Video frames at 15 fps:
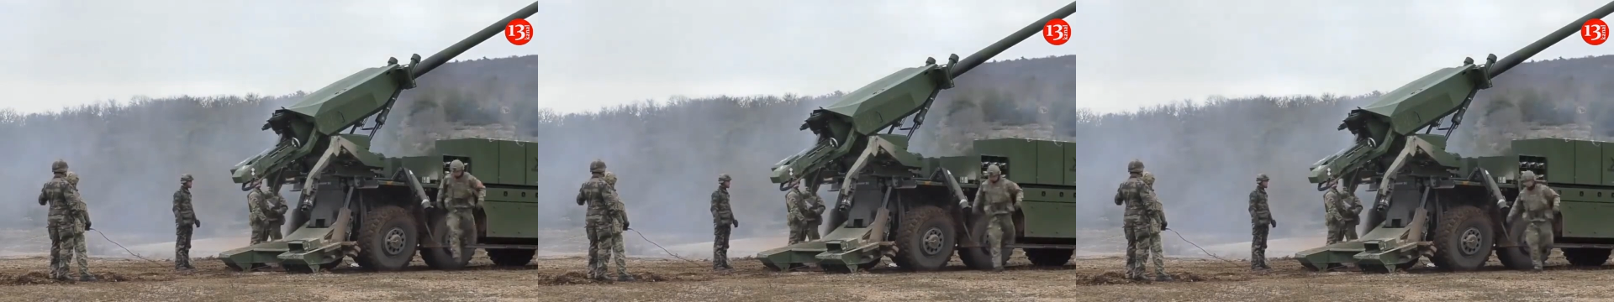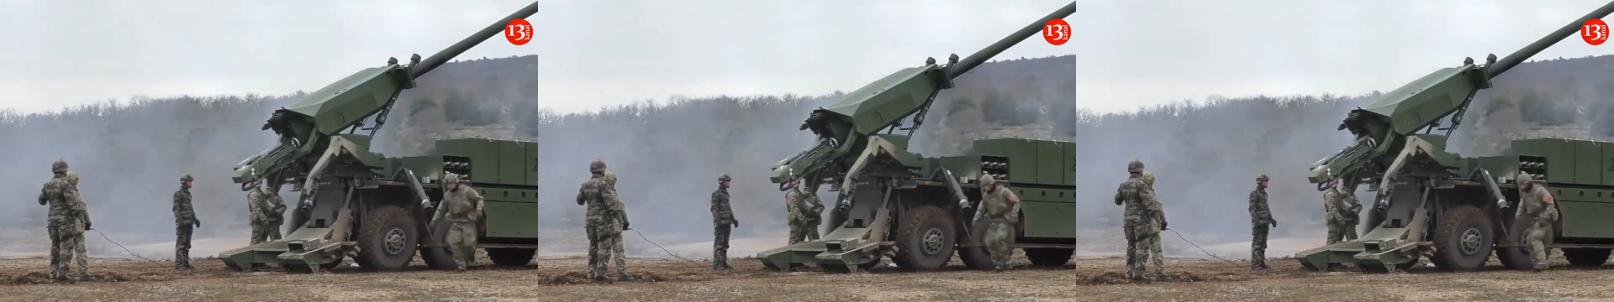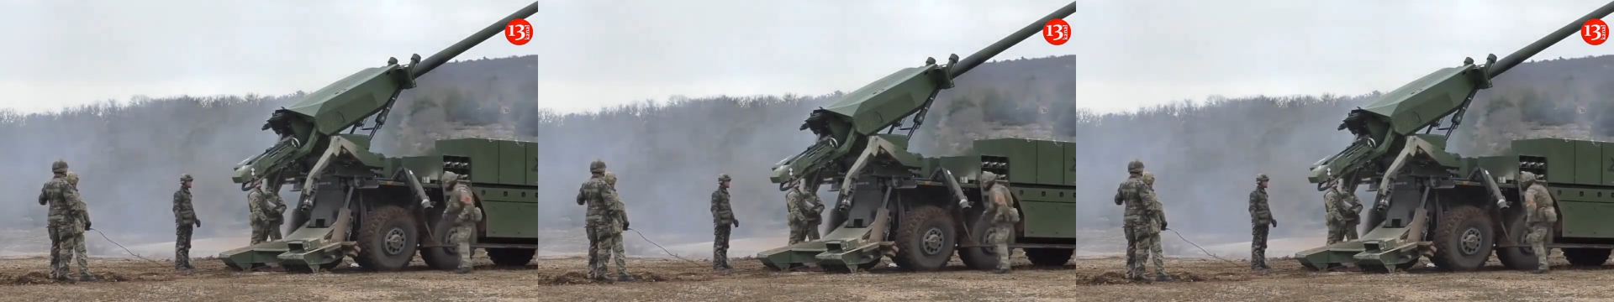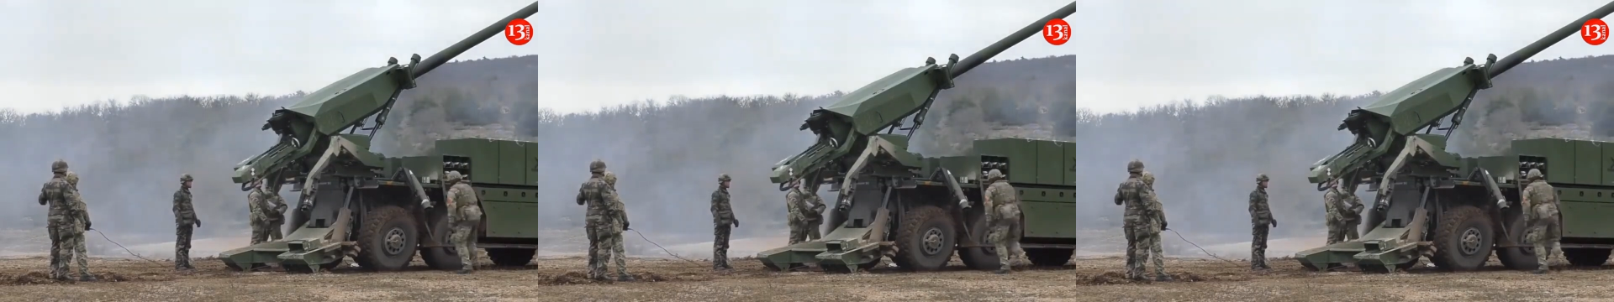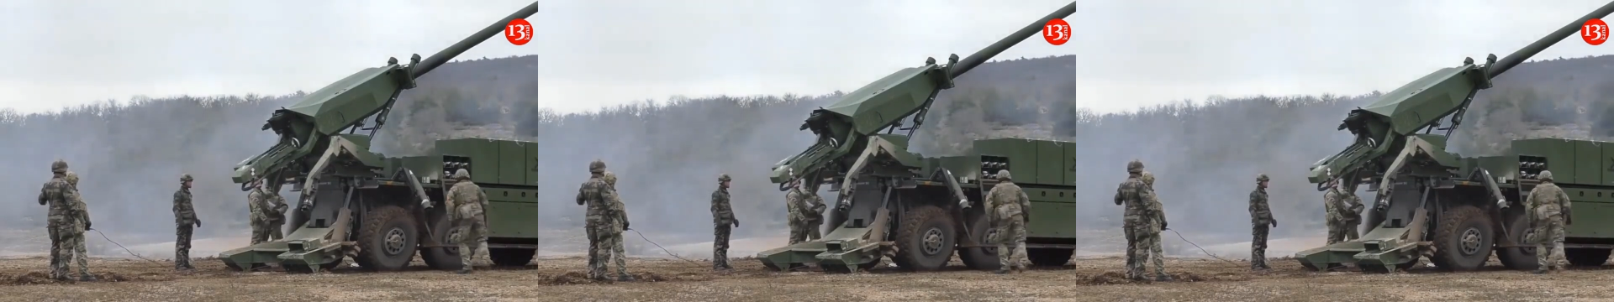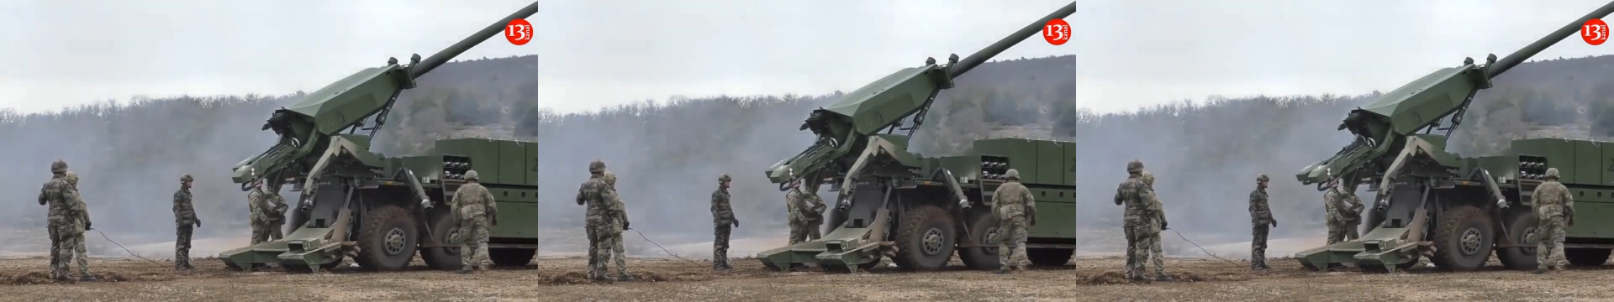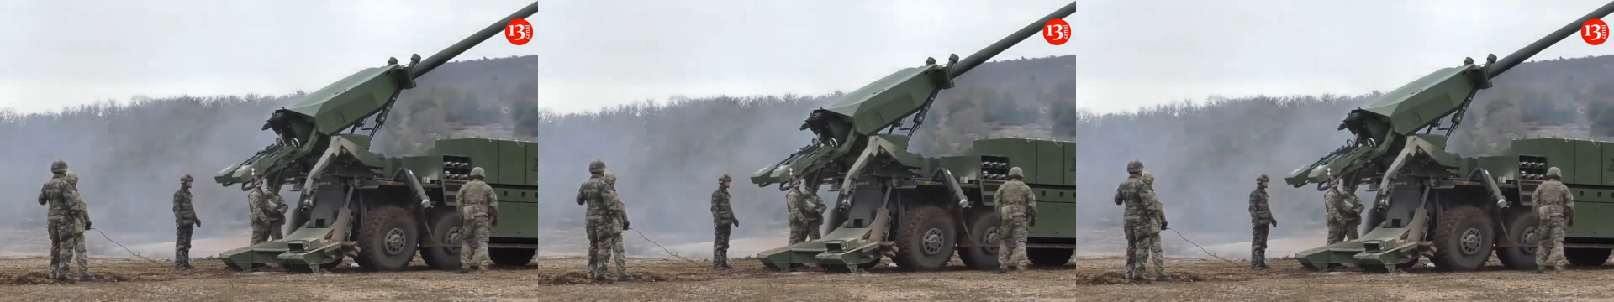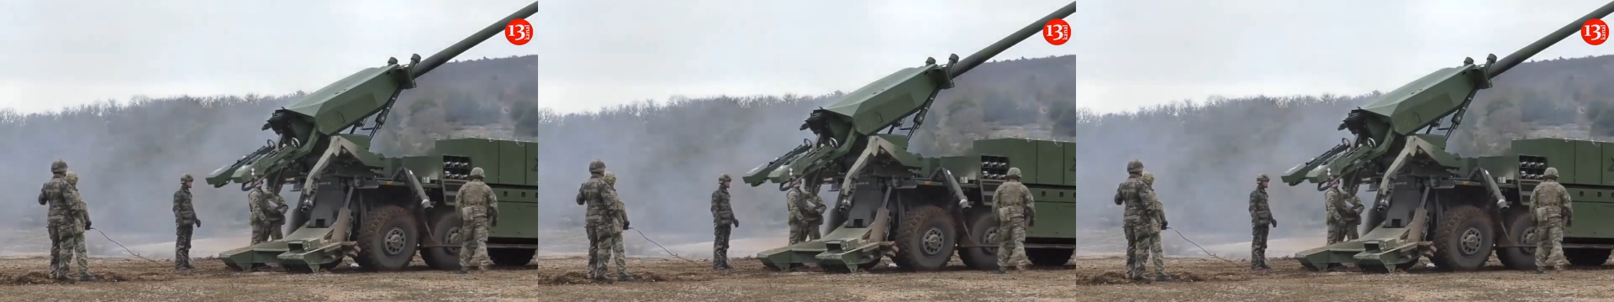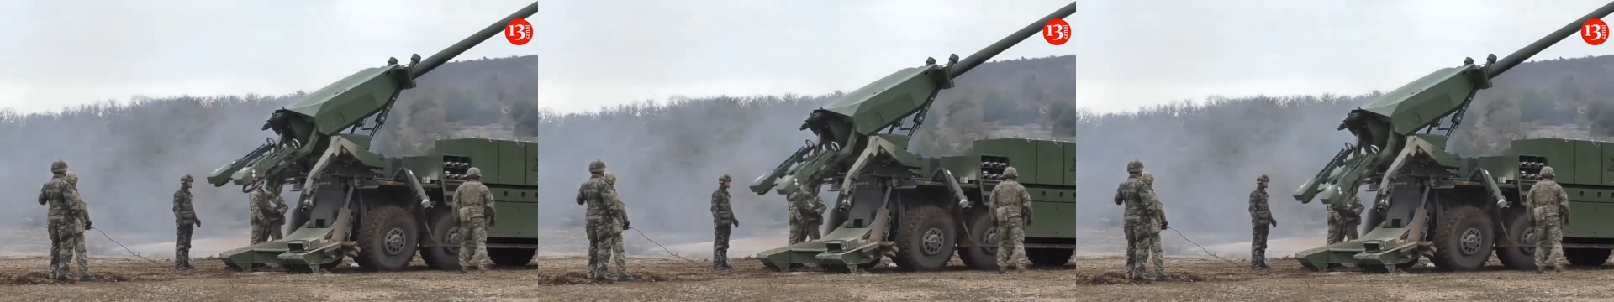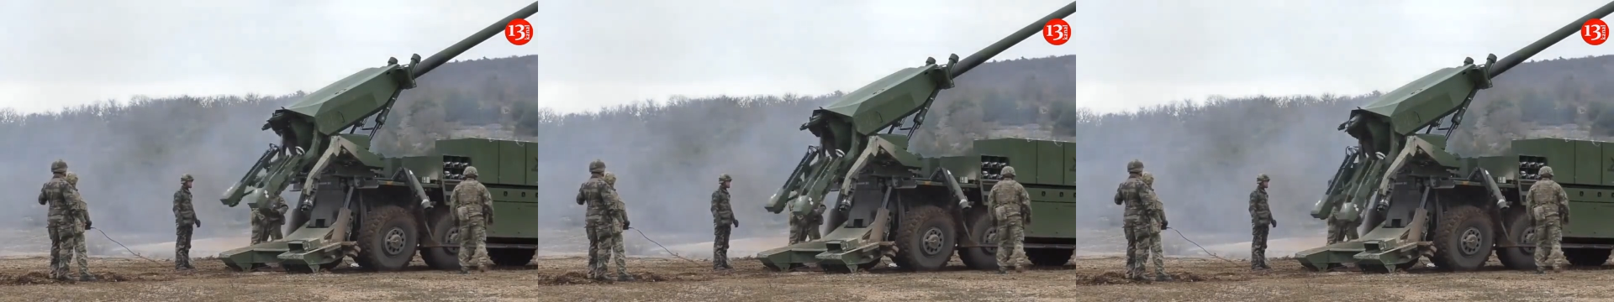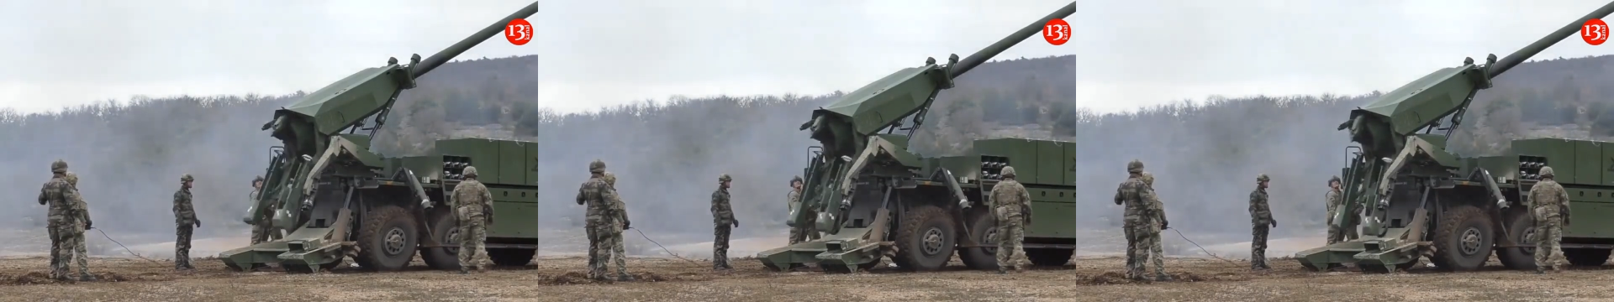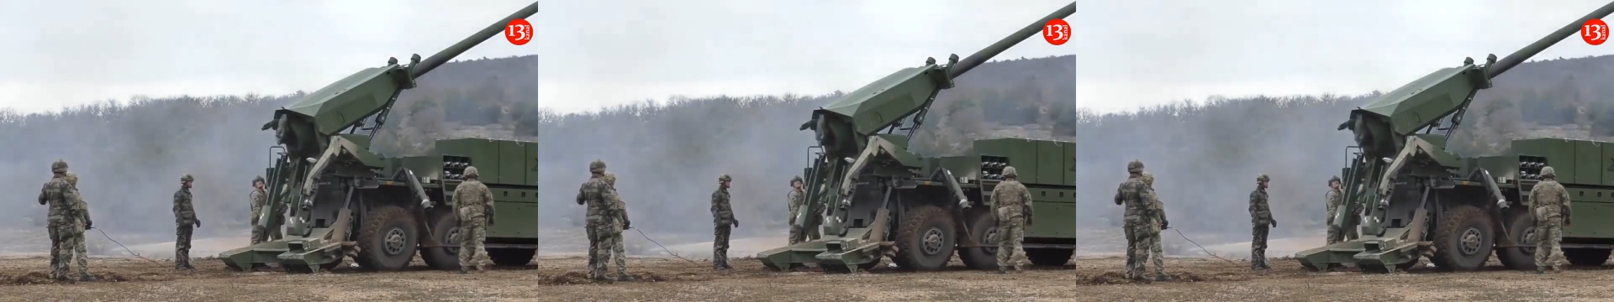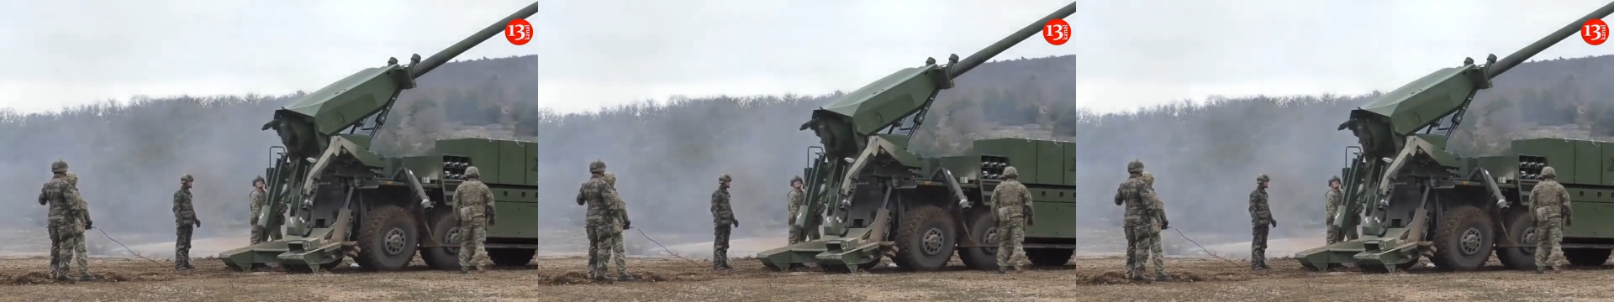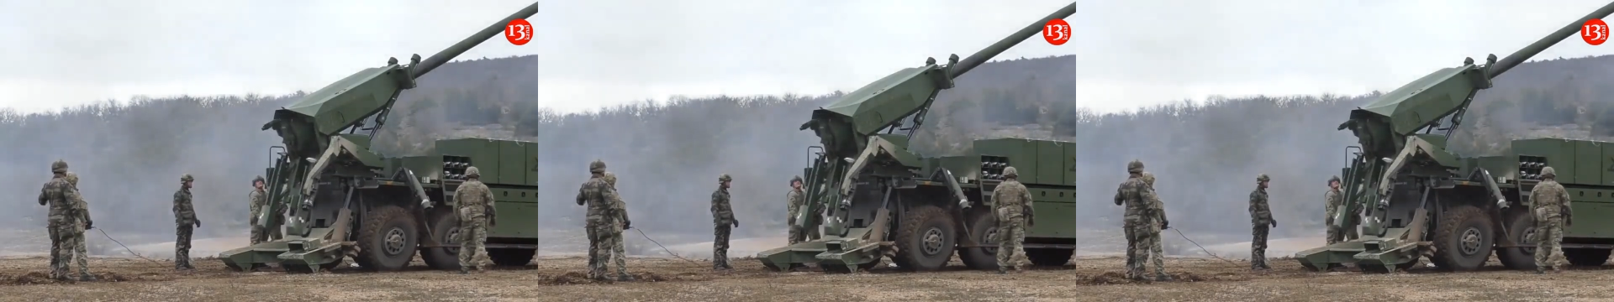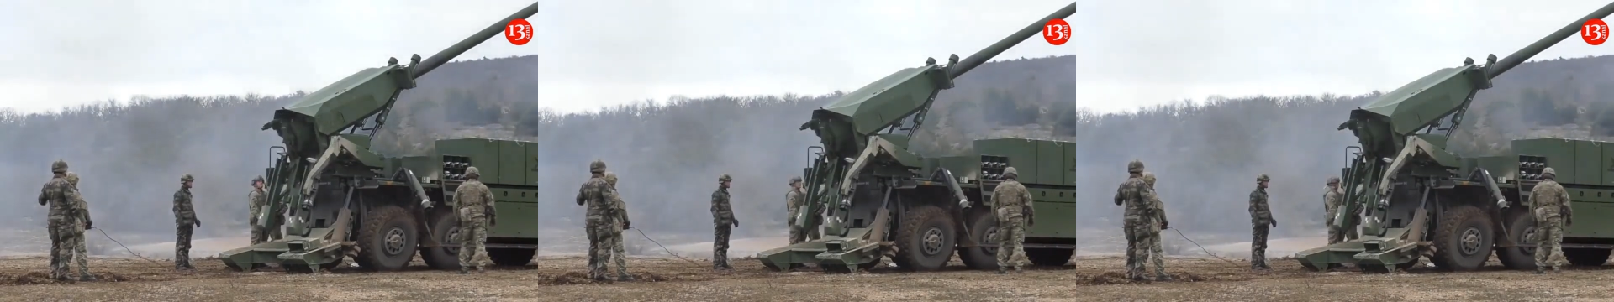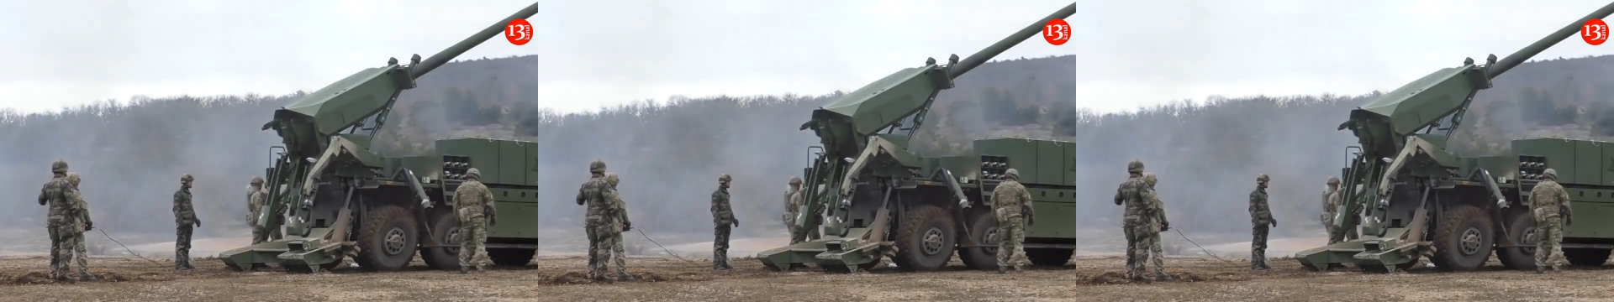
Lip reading: Nobody's mouth can be seen.